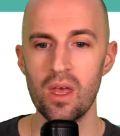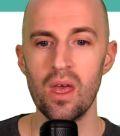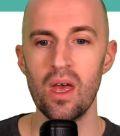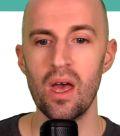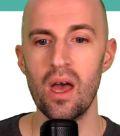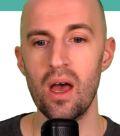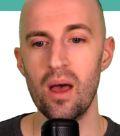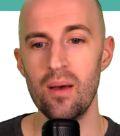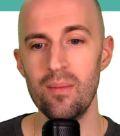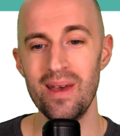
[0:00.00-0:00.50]

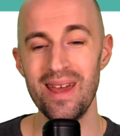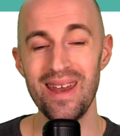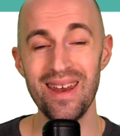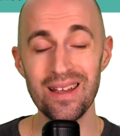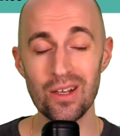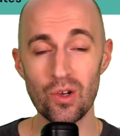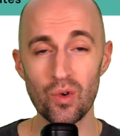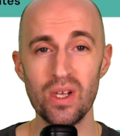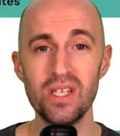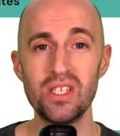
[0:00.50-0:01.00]
It
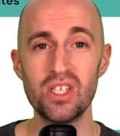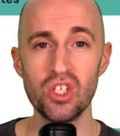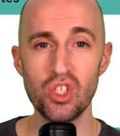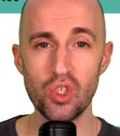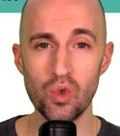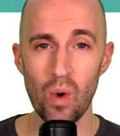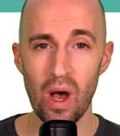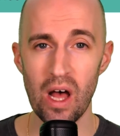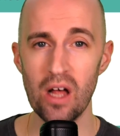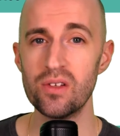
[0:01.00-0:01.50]
increases
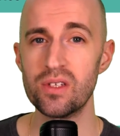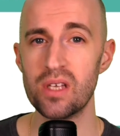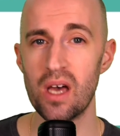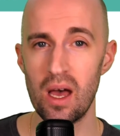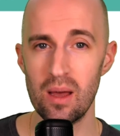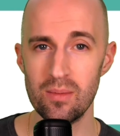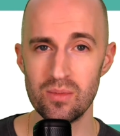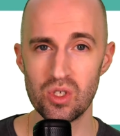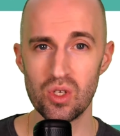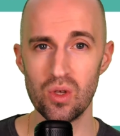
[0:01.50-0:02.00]
dwell
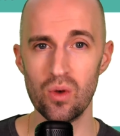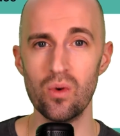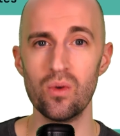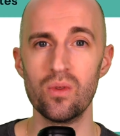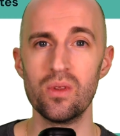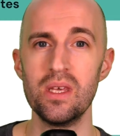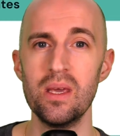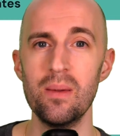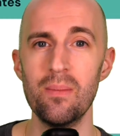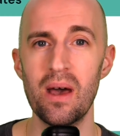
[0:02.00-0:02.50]
time, so
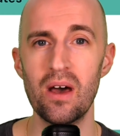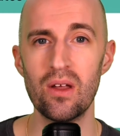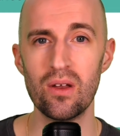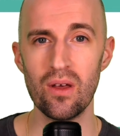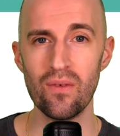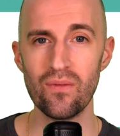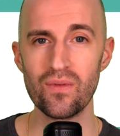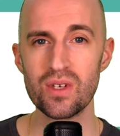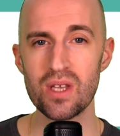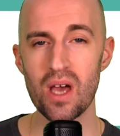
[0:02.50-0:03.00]
the amount
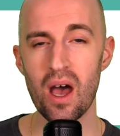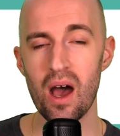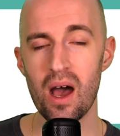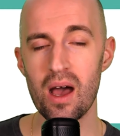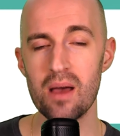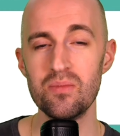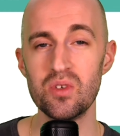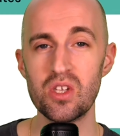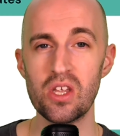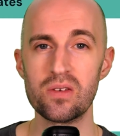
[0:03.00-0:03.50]
of
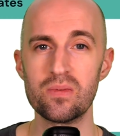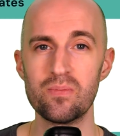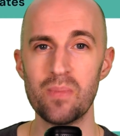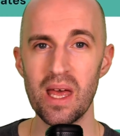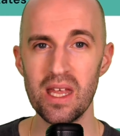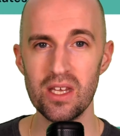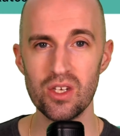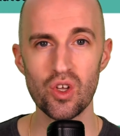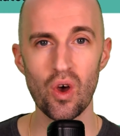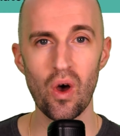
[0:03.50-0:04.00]
time
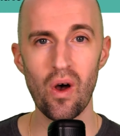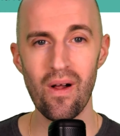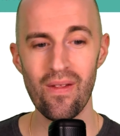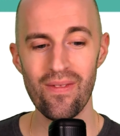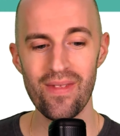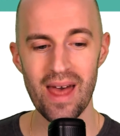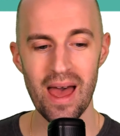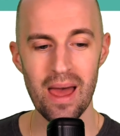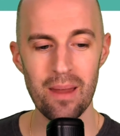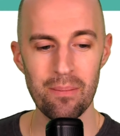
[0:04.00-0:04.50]
spent on
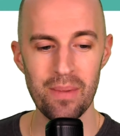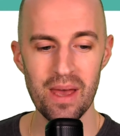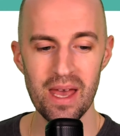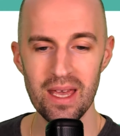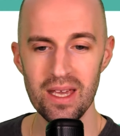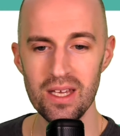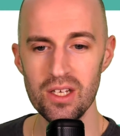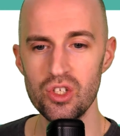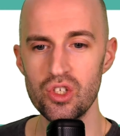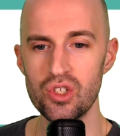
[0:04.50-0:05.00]
that
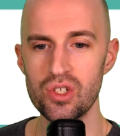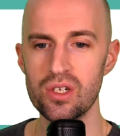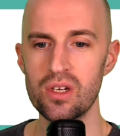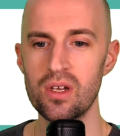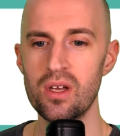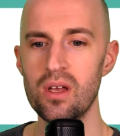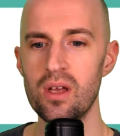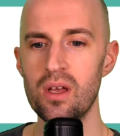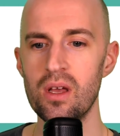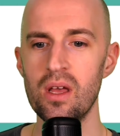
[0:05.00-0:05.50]
page.
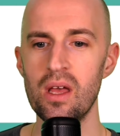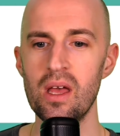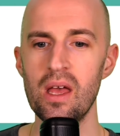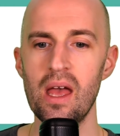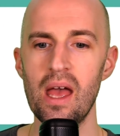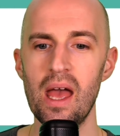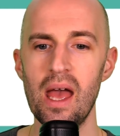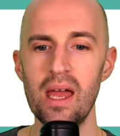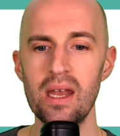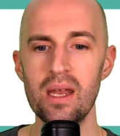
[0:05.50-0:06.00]

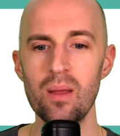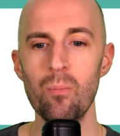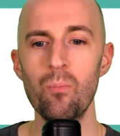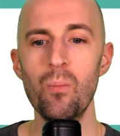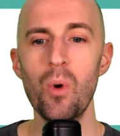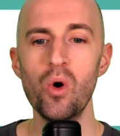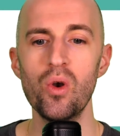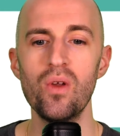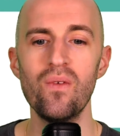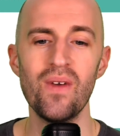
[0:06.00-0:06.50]
And it
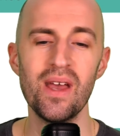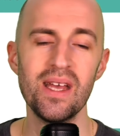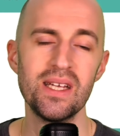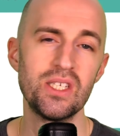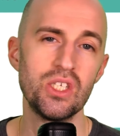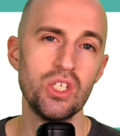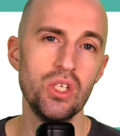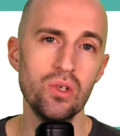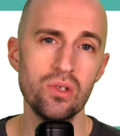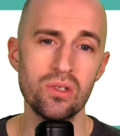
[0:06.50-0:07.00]

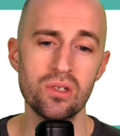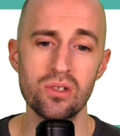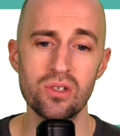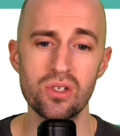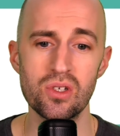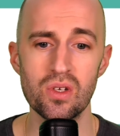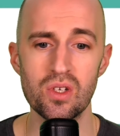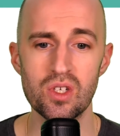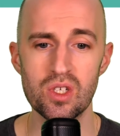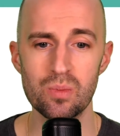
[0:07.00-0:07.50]
motivates users
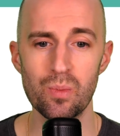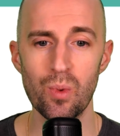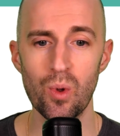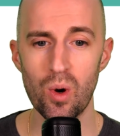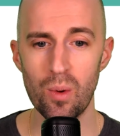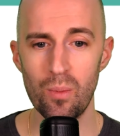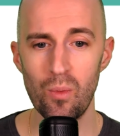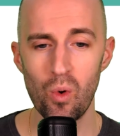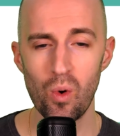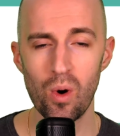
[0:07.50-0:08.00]
to
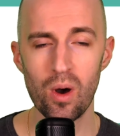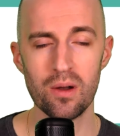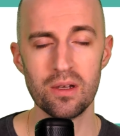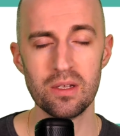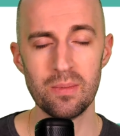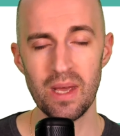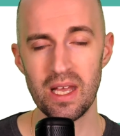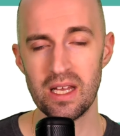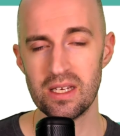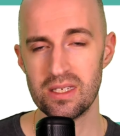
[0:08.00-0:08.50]
explore more
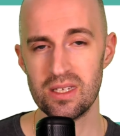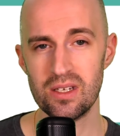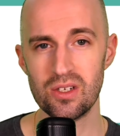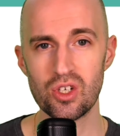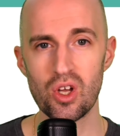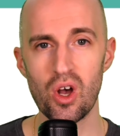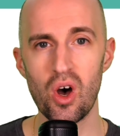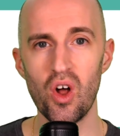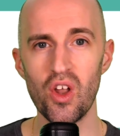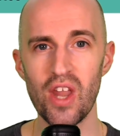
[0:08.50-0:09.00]
because there's
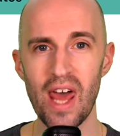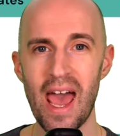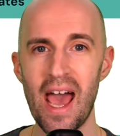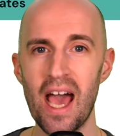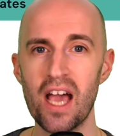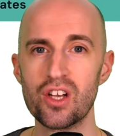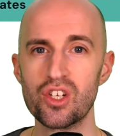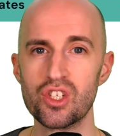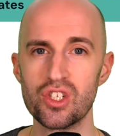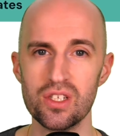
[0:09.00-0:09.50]
call to
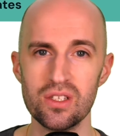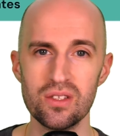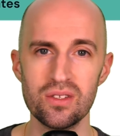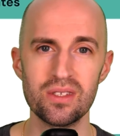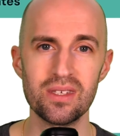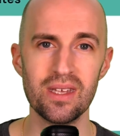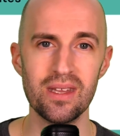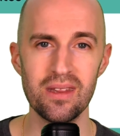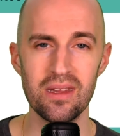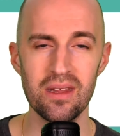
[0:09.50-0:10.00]

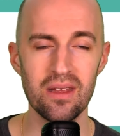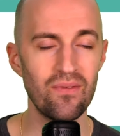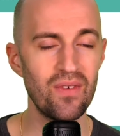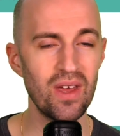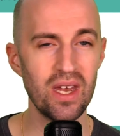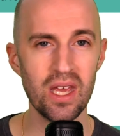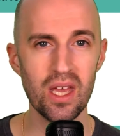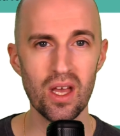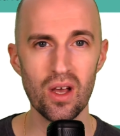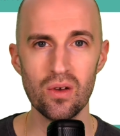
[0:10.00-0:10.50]
actions in the
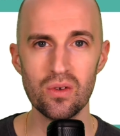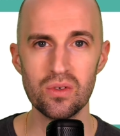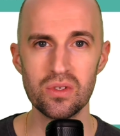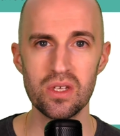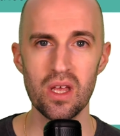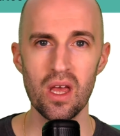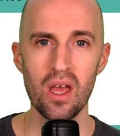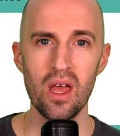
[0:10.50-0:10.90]
videos.